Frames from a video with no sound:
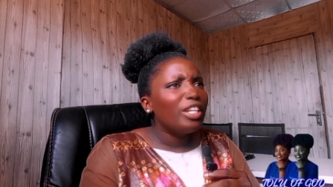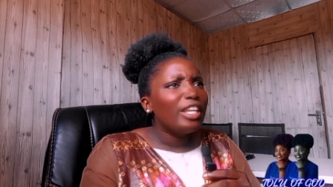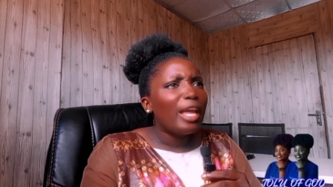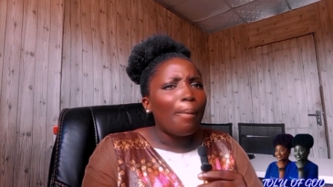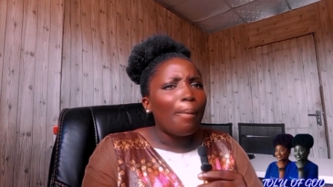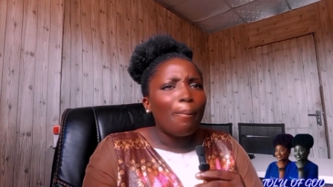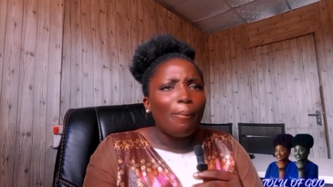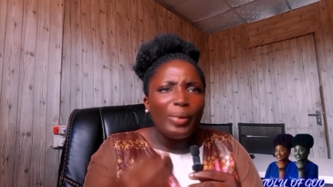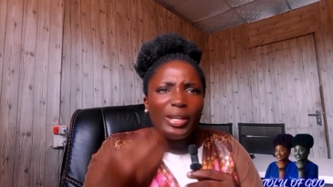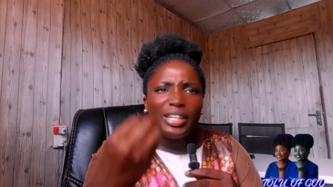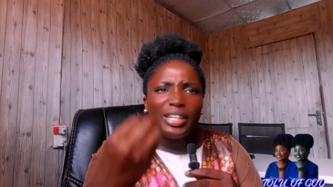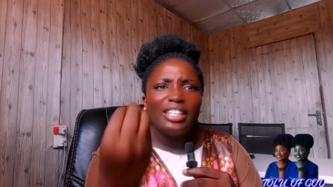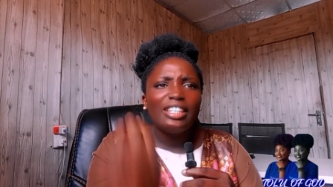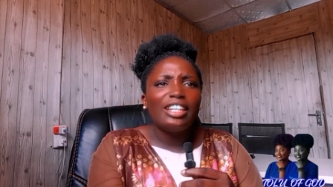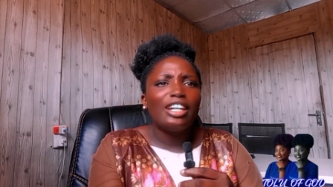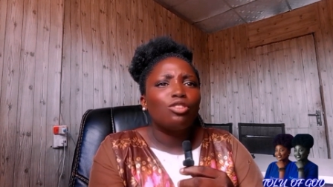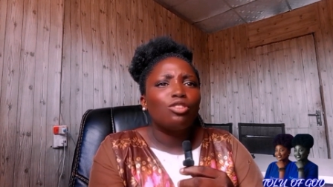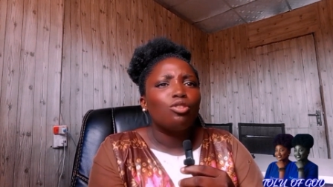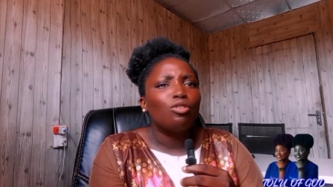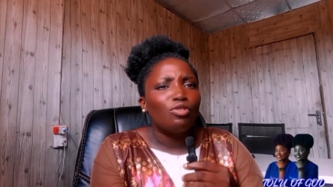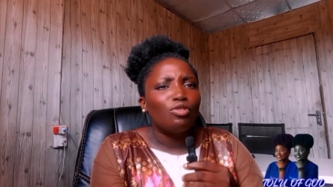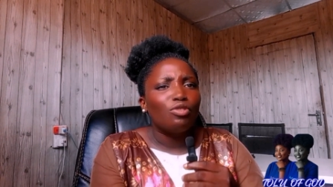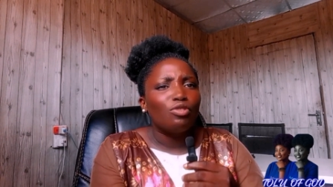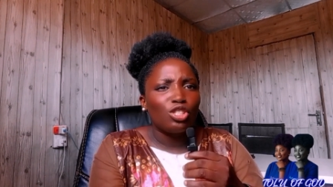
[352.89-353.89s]
they are bringing
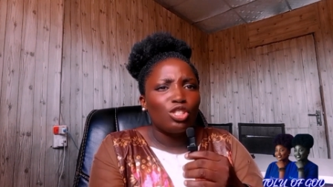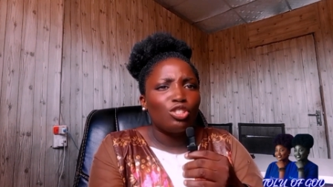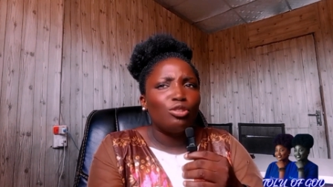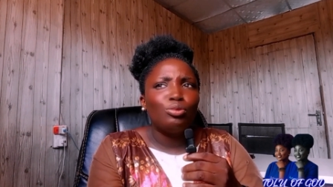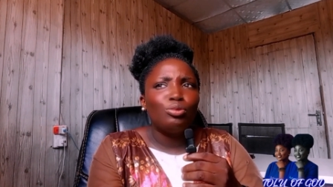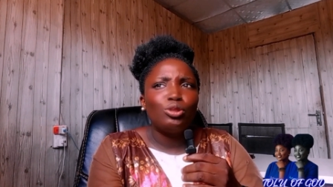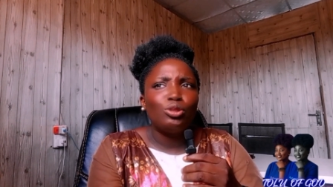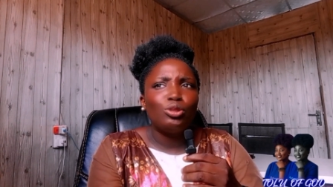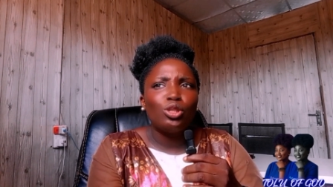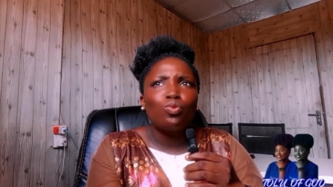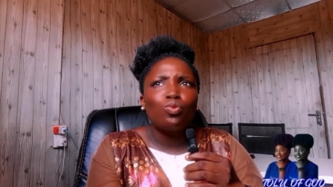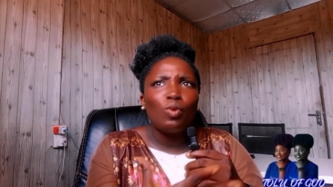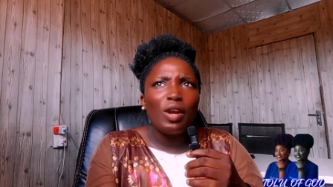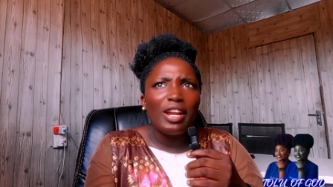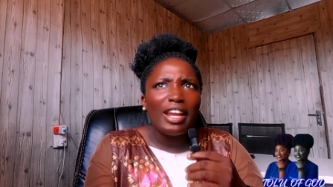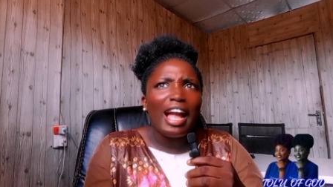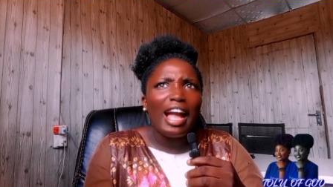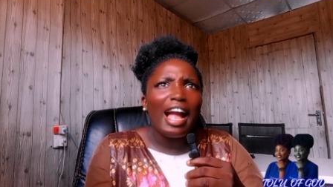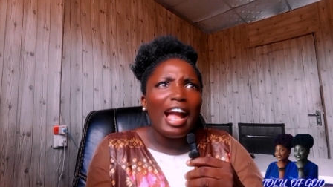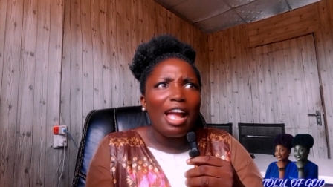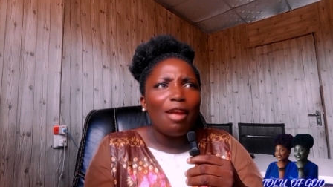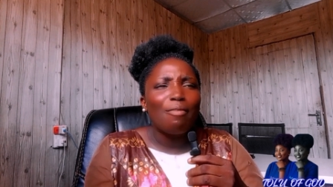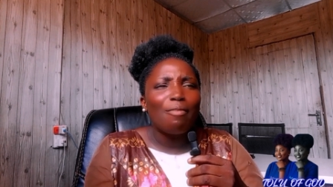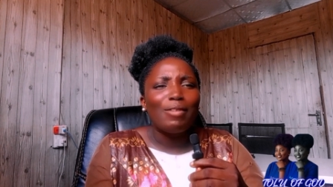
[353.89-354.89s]
out of the scriptures when
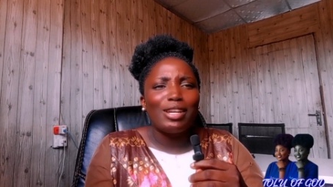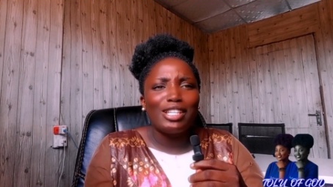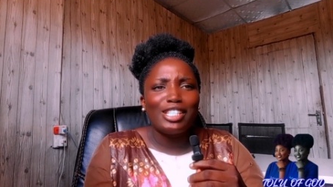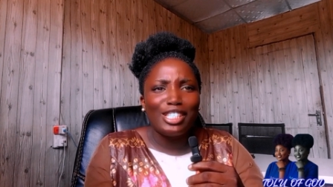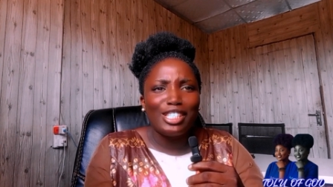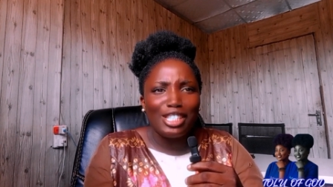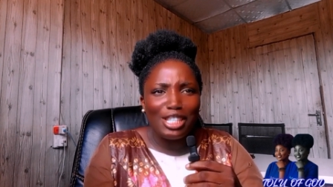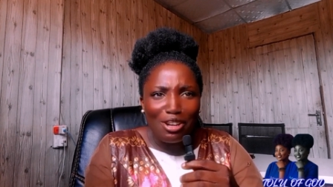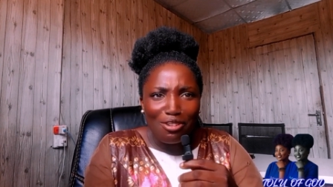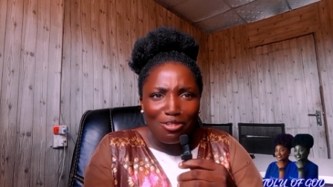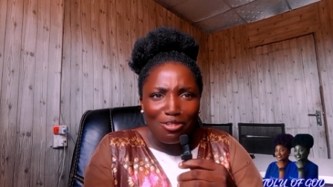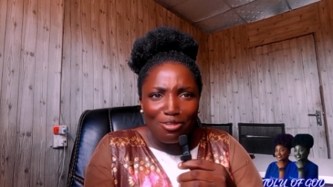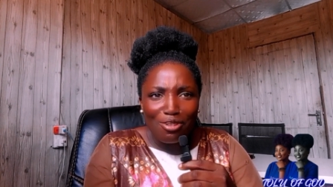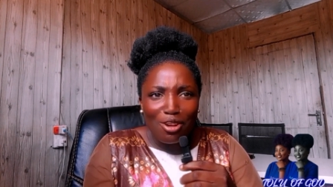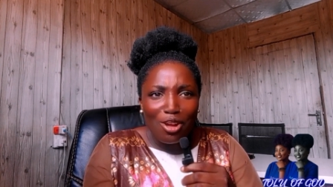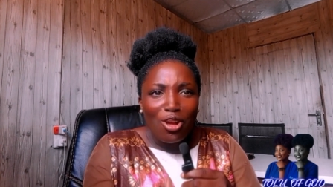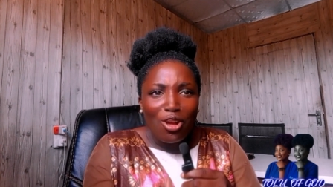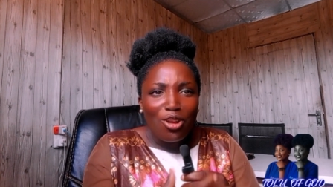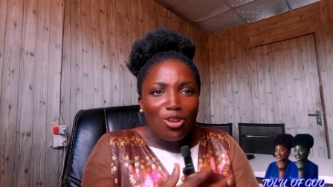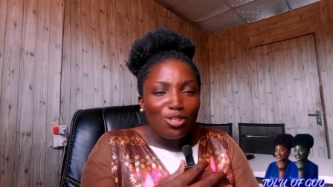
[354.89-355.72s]
i myself